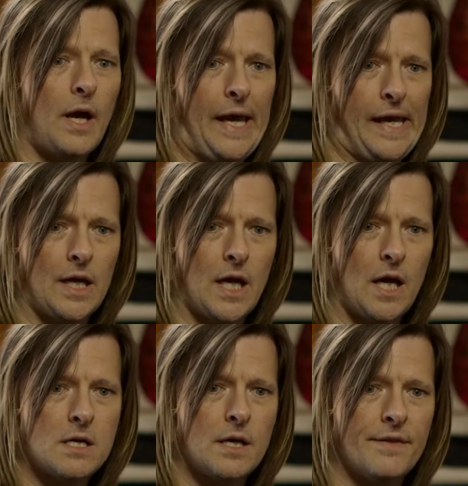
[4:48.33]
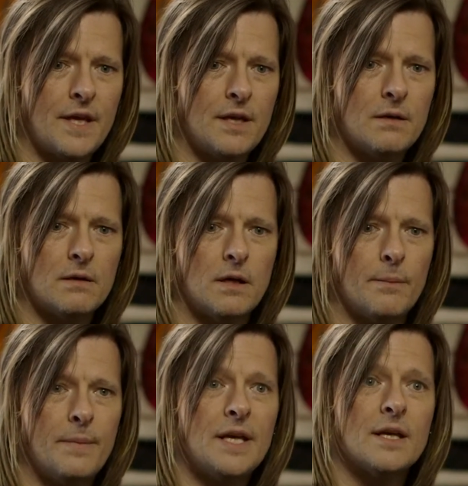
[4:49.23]
And then
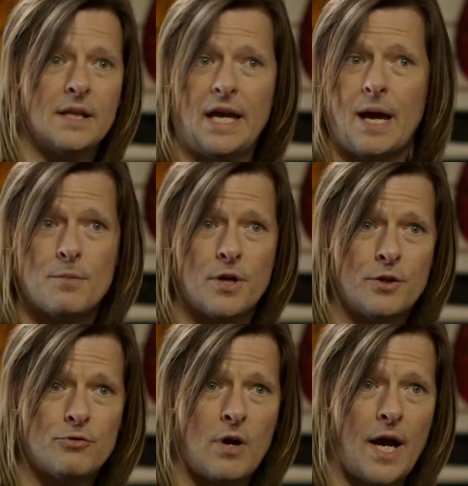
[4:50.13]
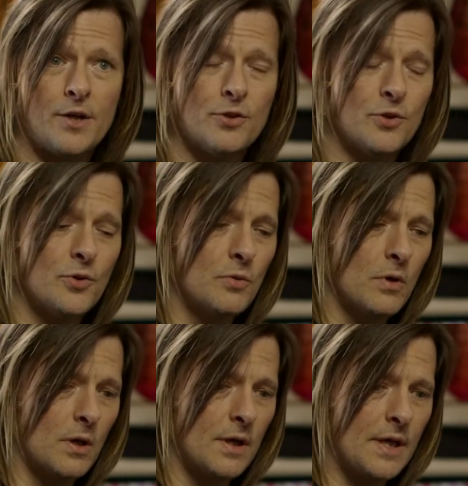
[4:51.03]
immediately I'm going to try to
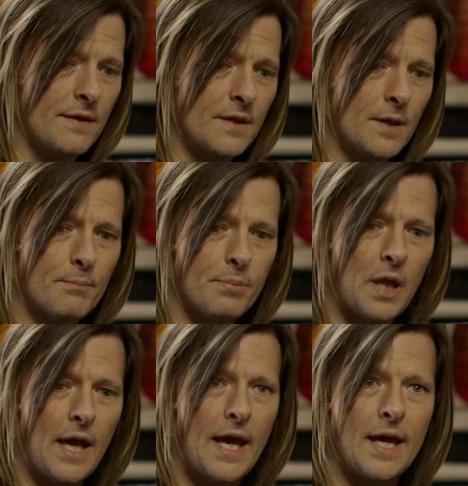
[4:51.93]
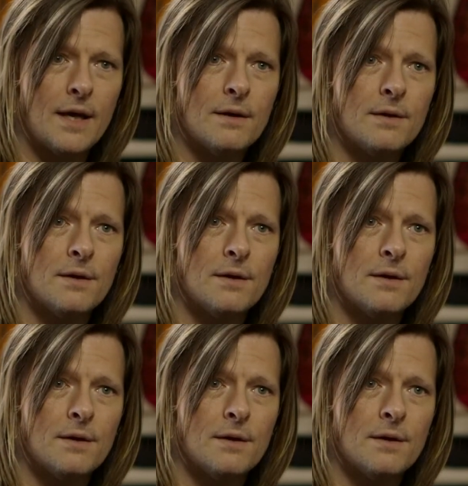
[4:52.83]
get them playing,